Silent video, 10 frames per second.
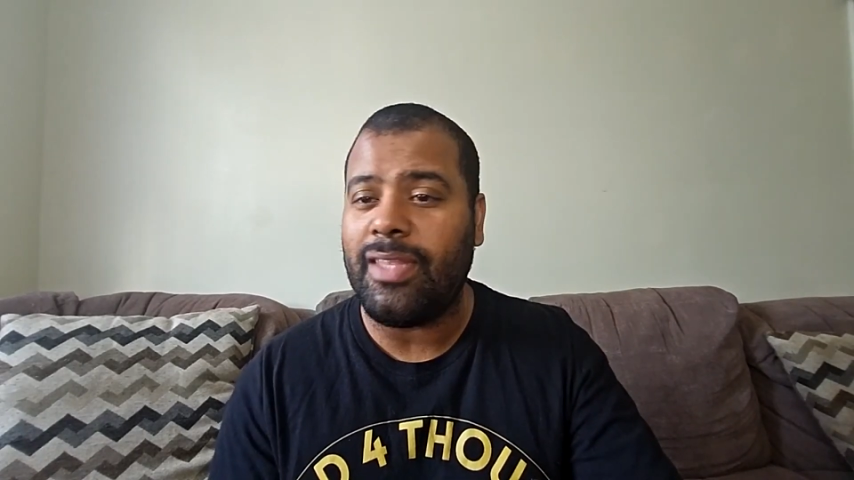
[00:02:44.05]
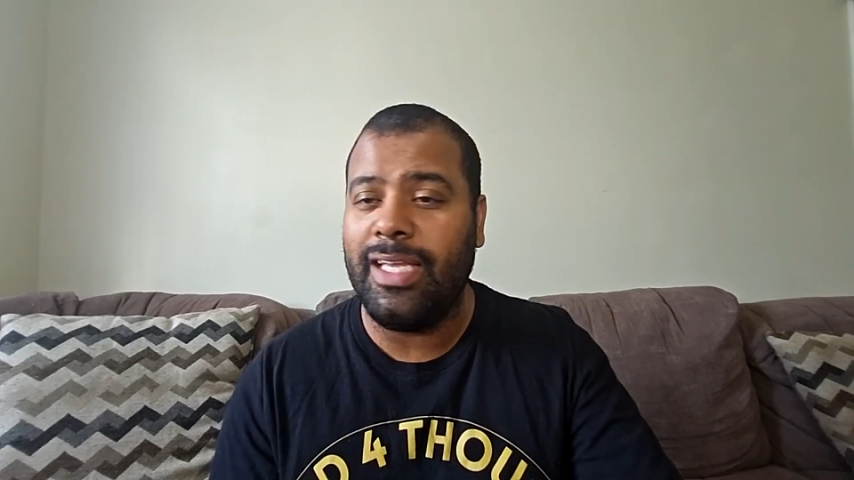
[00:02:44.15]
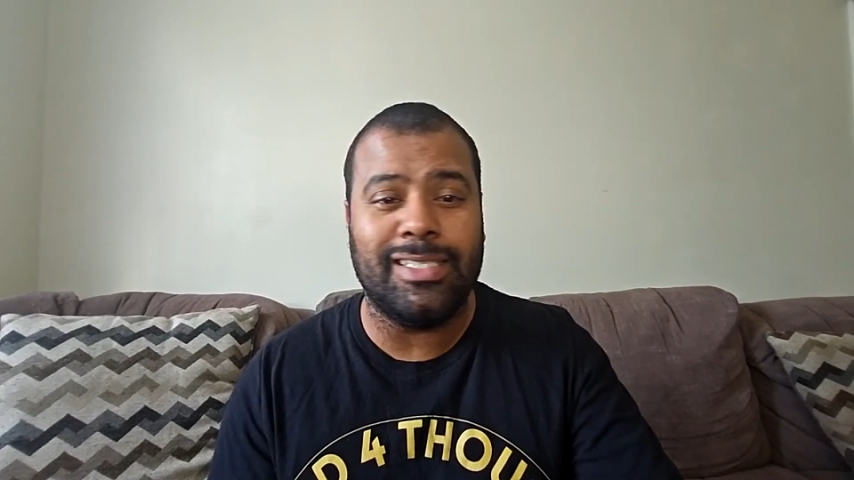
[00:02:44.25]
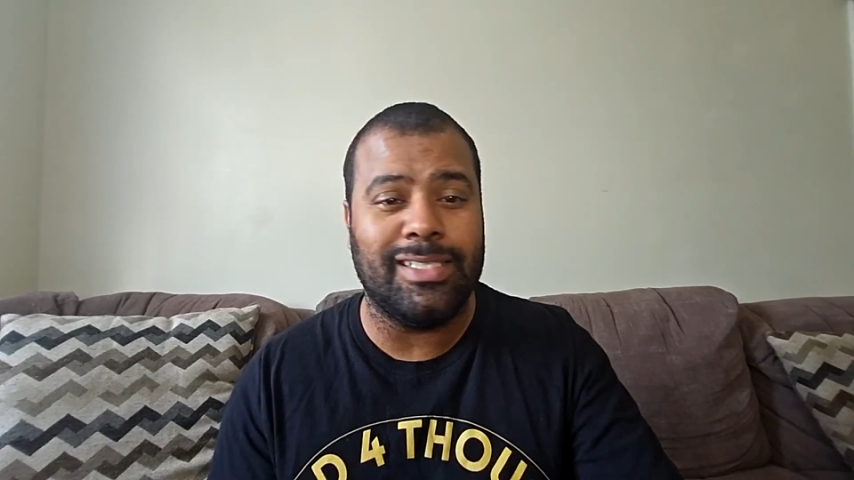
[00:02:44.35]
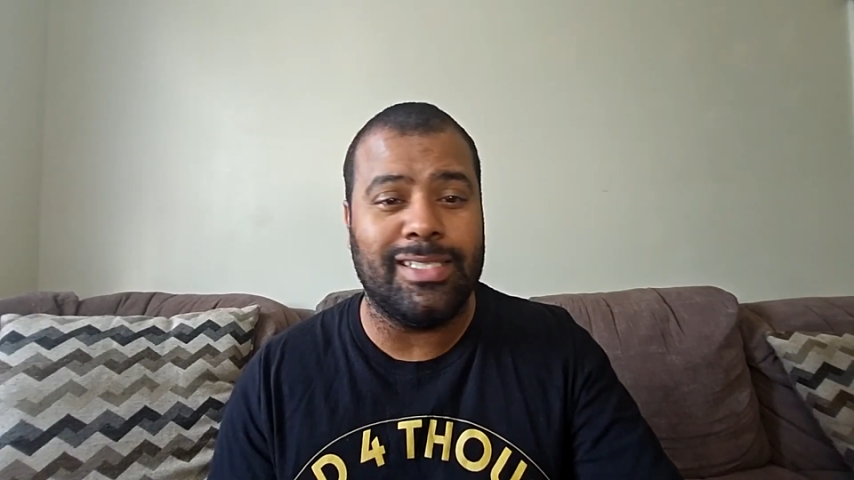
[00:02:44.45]

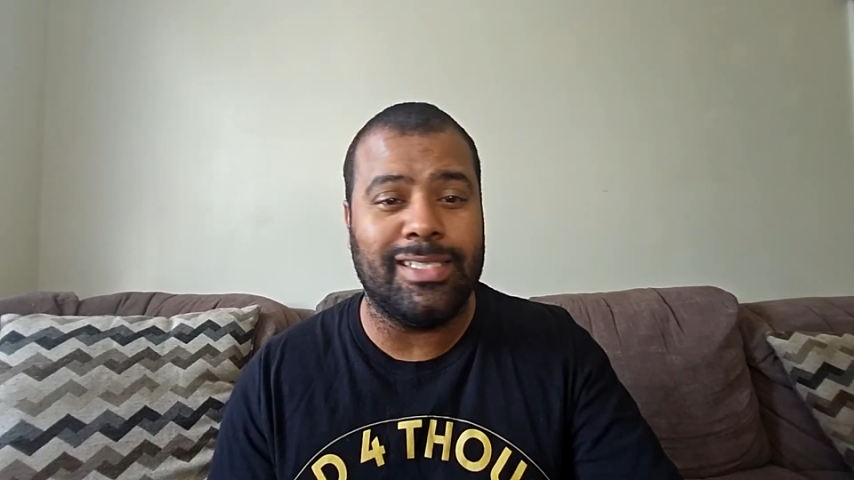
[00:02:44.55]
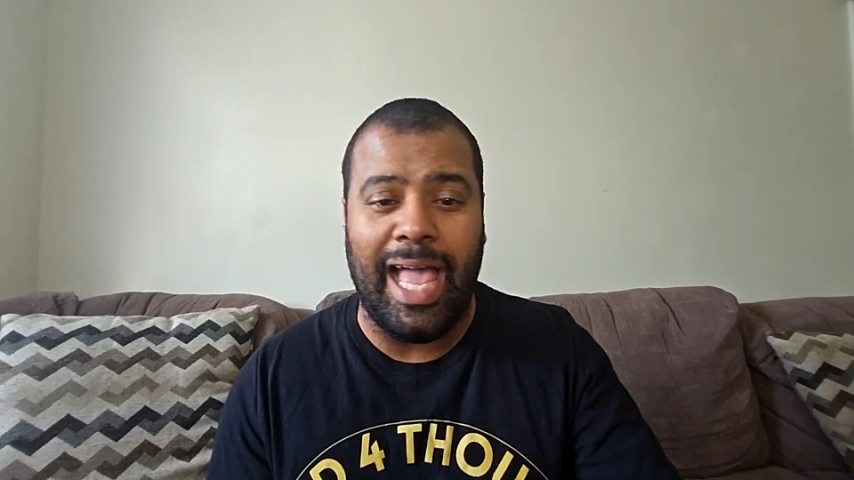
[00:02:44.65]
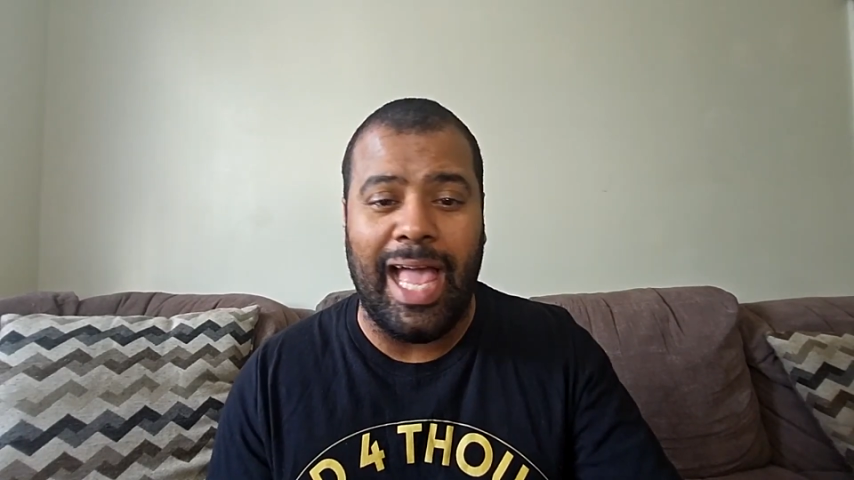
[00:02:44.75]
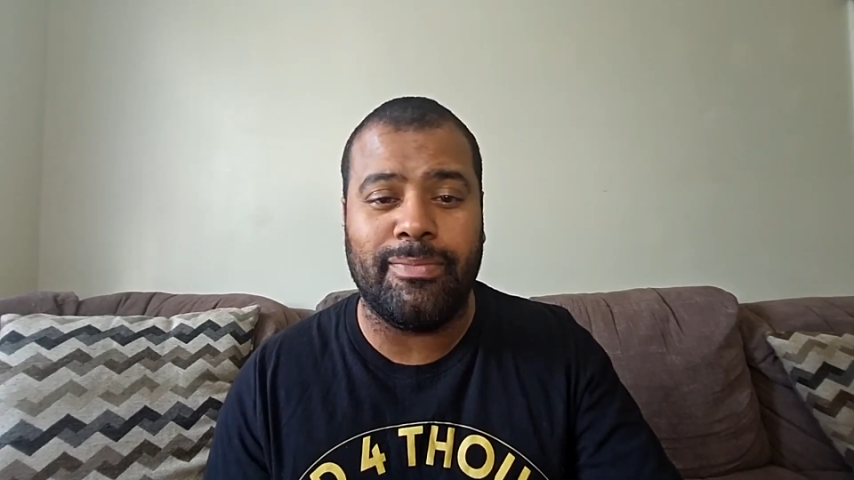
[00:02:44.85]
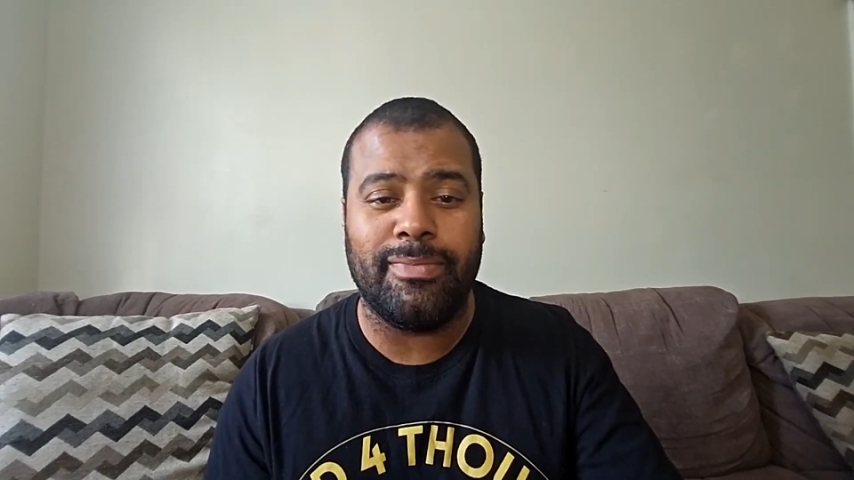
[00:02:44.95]
It's a
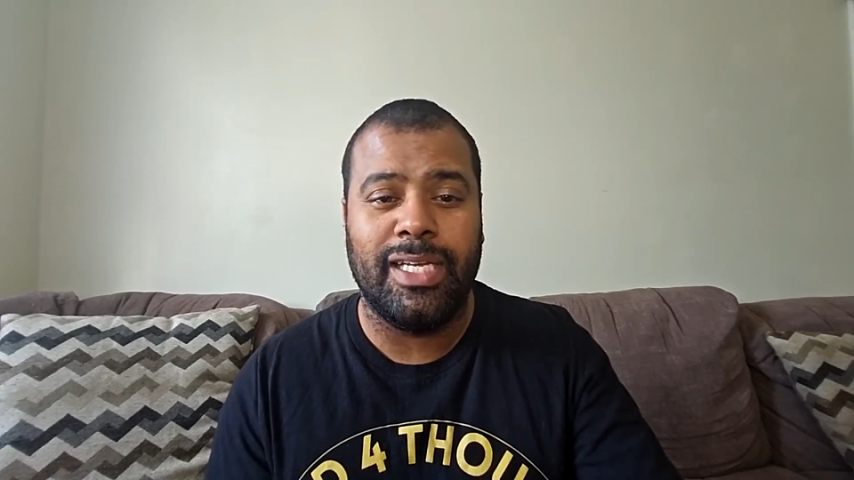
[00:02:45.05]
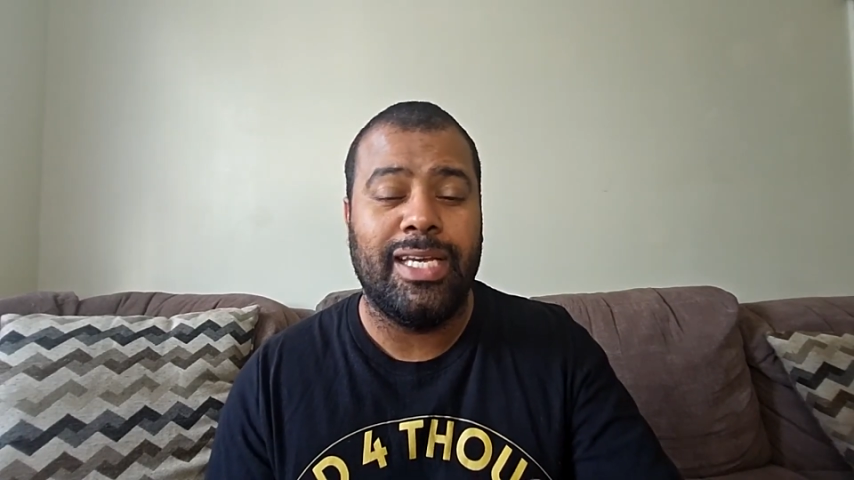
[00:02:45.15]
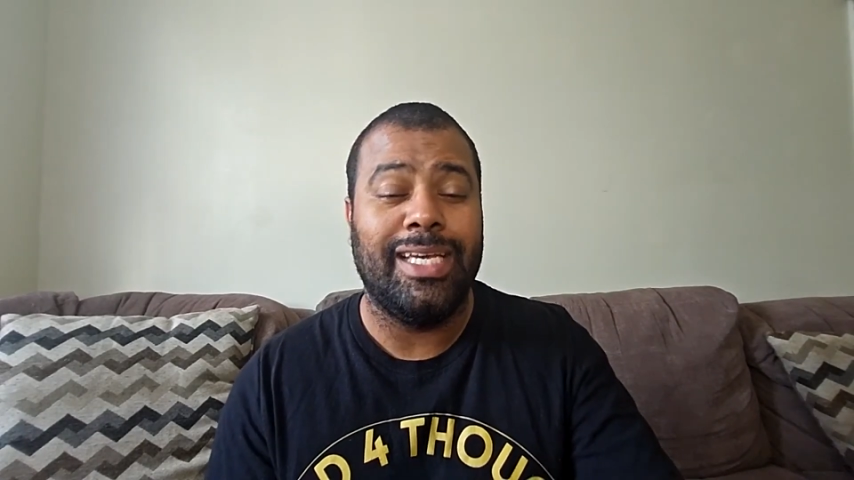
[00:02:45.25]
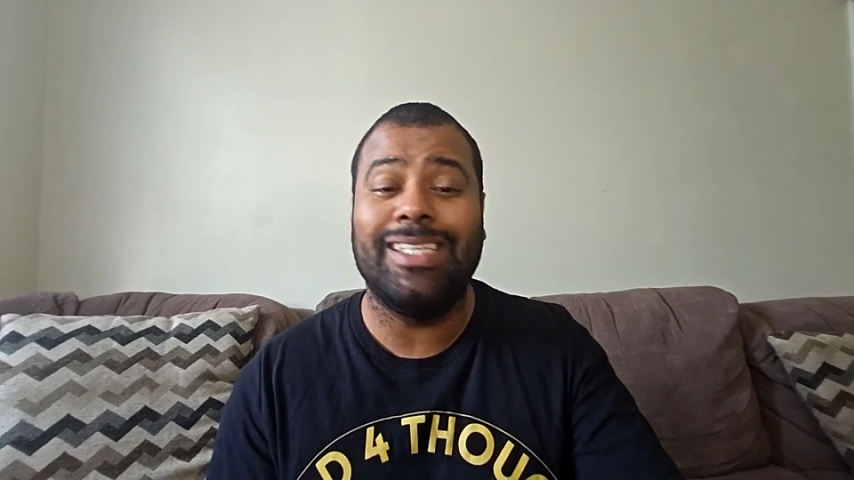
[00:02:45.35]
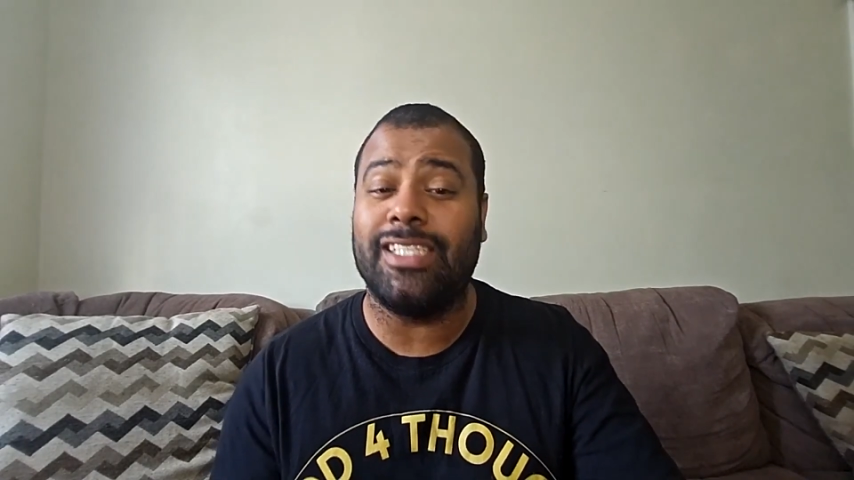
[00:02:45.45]
slap.
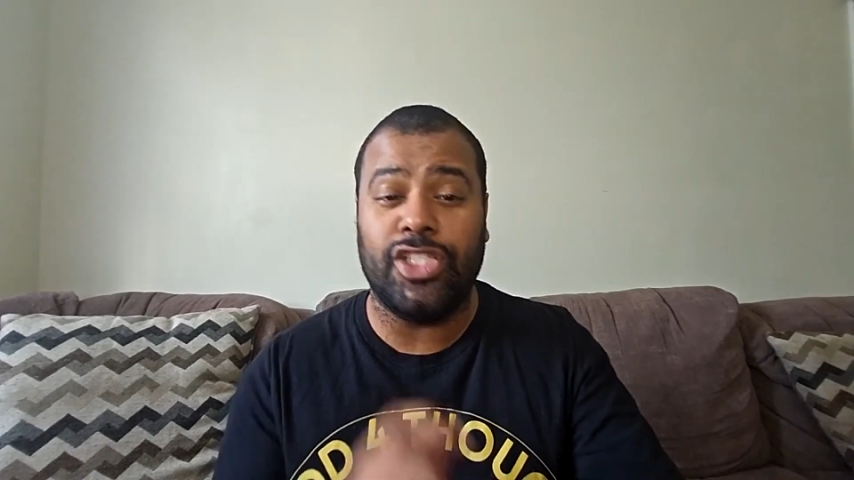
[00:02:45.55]
It's a